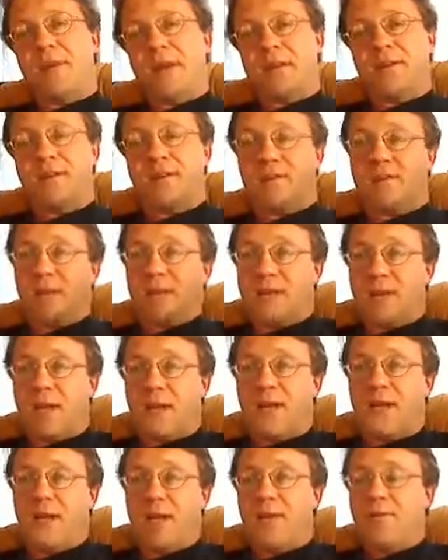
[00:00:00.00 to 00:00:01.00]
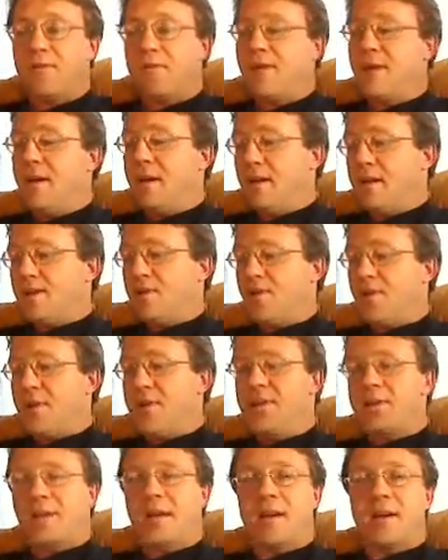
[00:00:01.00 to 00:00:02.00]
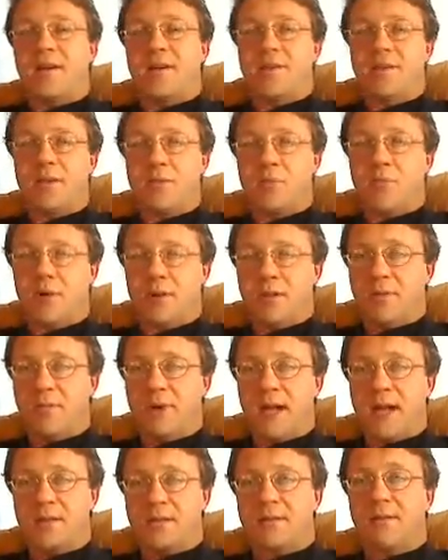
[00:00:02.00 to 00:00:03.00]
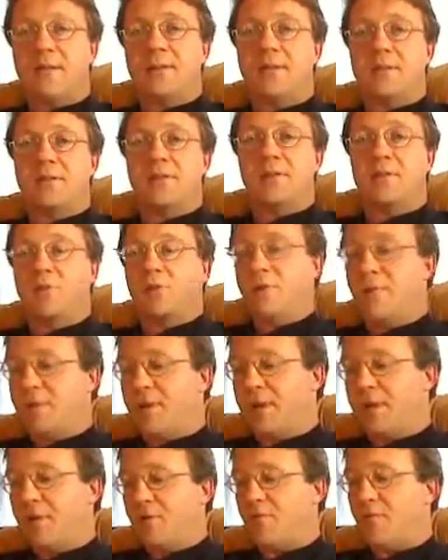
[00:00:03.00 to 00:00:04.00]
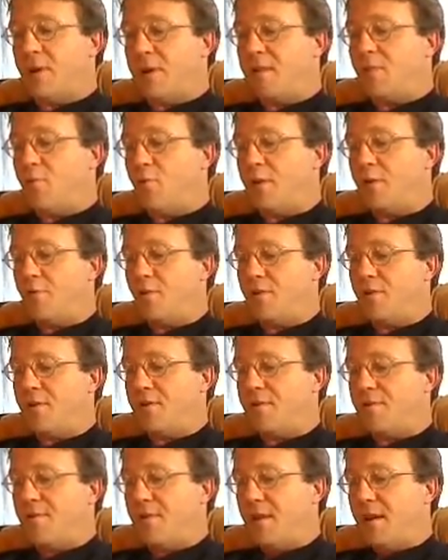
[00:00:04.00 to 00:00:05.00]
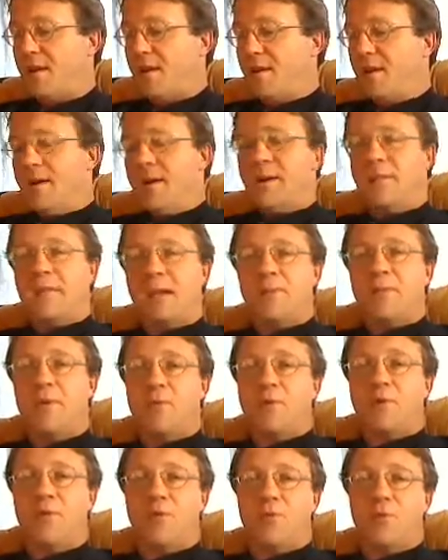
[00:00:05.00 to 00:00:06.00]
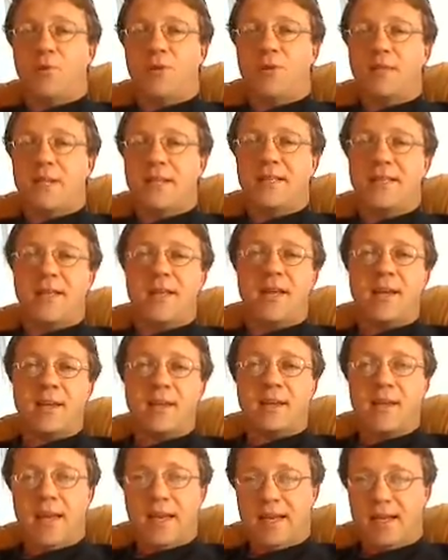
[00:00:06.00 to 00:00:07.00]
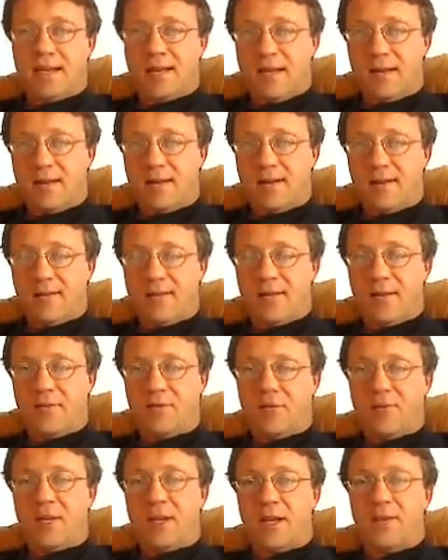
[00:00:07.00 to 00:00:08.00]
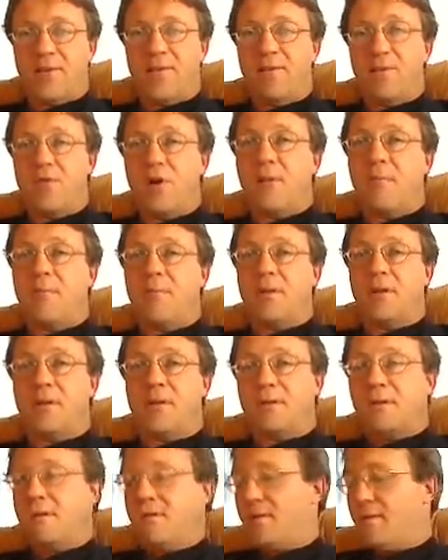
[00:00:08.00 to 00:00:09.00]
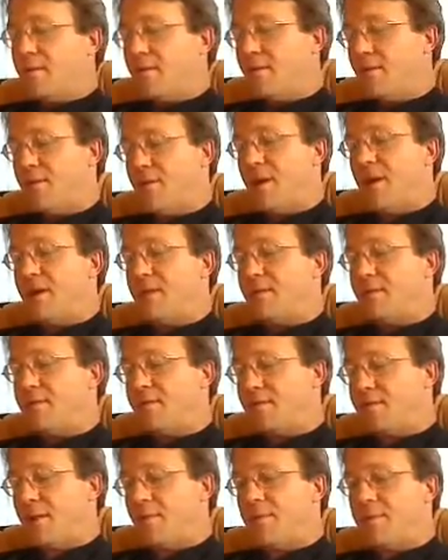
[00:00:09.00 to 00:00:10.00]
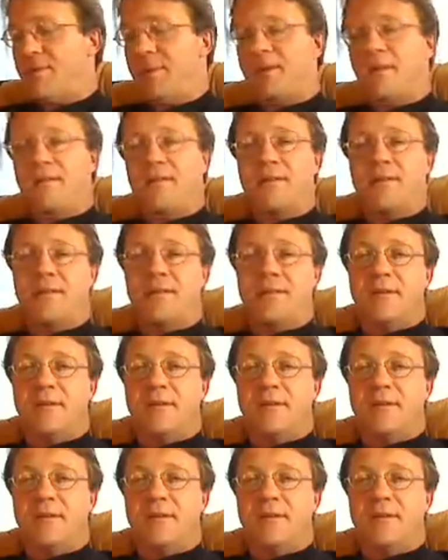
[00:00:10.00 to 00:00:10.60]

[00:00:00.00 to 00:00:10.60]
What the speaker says: it fast enough, they slide together. So they decided at some point in the past, let's just put them together and make them one word. Same thing with the words de and el. If you're saying from the something,